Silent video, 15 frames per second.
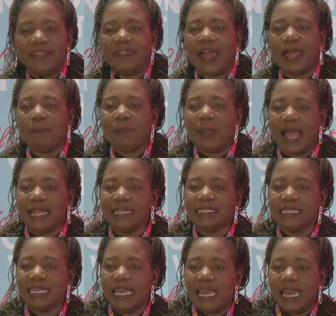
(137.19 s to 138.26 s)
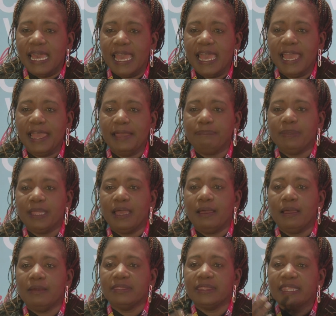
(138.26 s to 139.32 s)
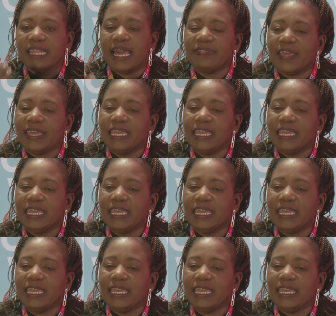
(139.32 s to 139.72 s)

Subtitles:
That plant, the